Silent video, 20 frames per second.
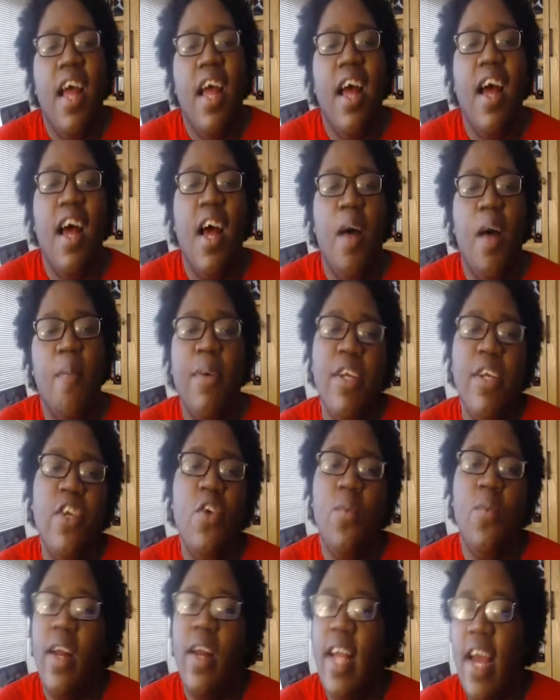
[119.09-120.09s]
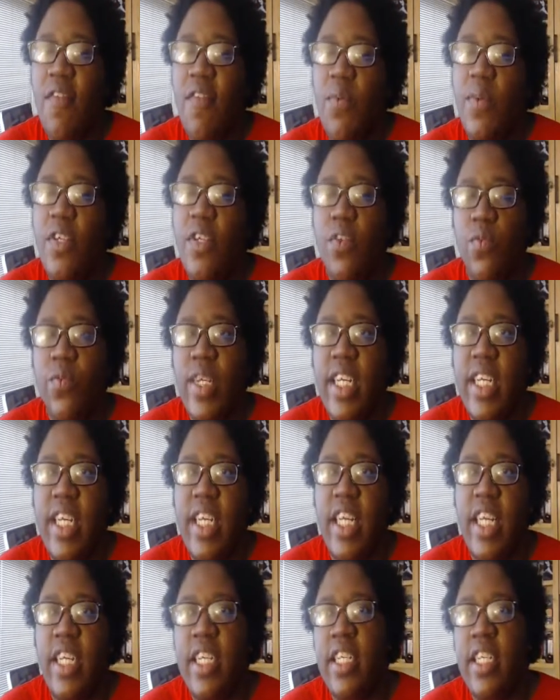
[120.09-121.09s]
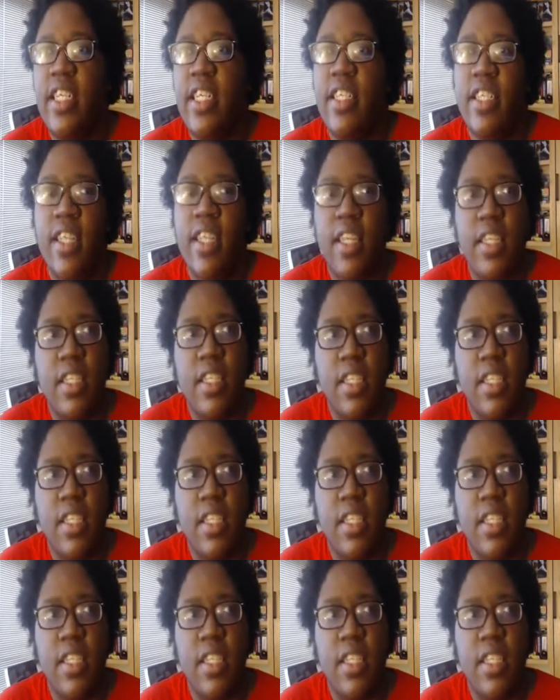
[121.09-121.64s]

a book you want everyone to read.